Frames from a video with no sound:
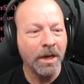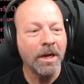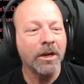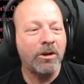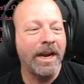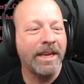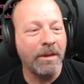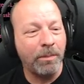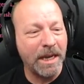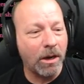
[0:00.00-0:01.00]
Cranky
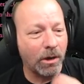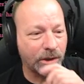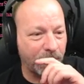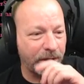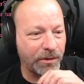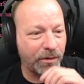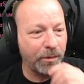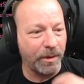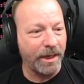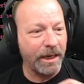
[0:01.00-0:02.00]
P Cars 3 is free
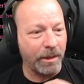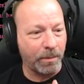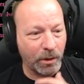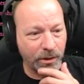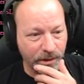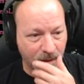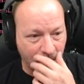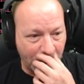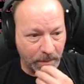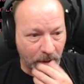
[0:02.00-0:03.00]
with any purchase of the
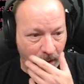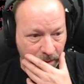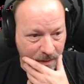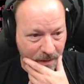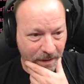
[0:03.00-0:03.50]
Mad Box.